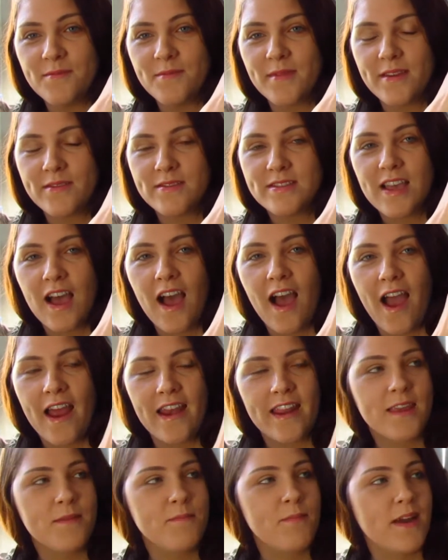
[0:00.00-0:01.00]
It's
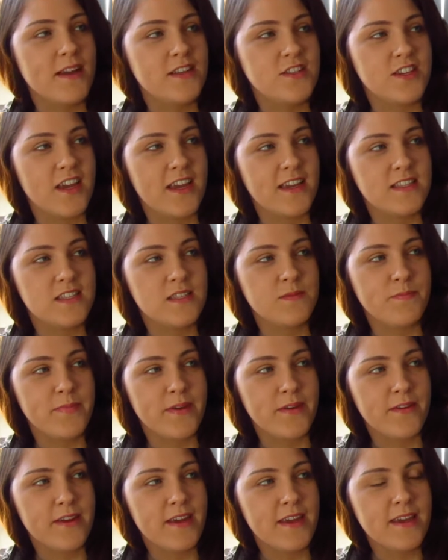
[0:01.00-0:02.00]
Heidi by J.
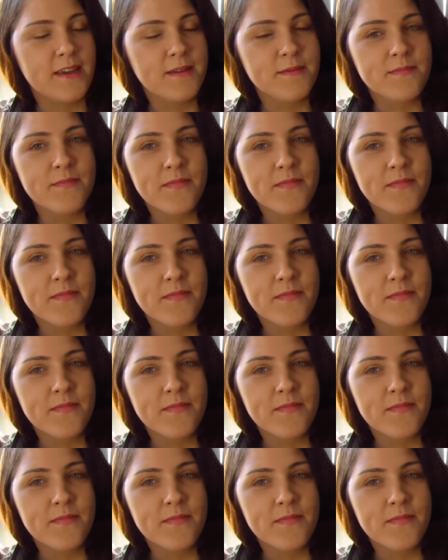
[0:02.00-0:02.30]
Speary.